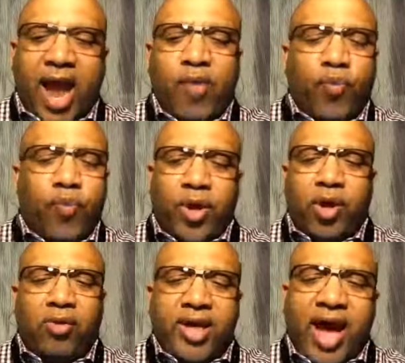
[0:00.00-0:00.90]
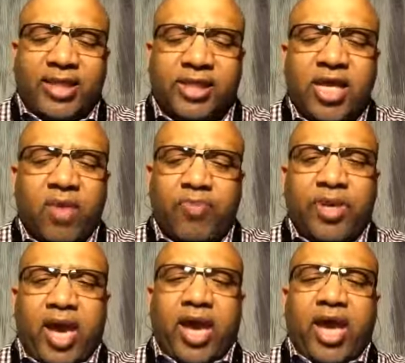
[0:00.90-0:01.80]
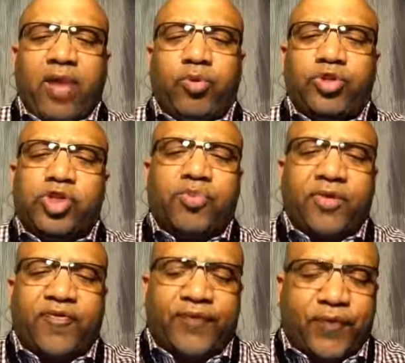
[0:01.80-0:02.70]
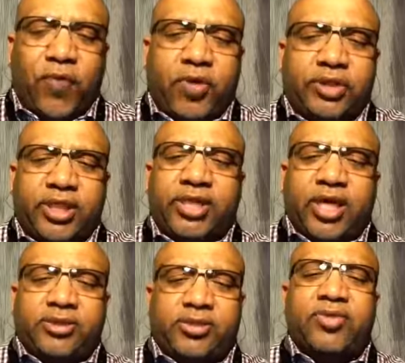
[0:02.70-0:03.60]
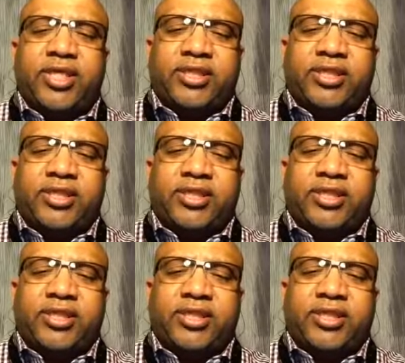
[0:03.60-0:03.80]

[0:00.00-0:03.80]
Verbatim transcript: and will not be able to be forged against you.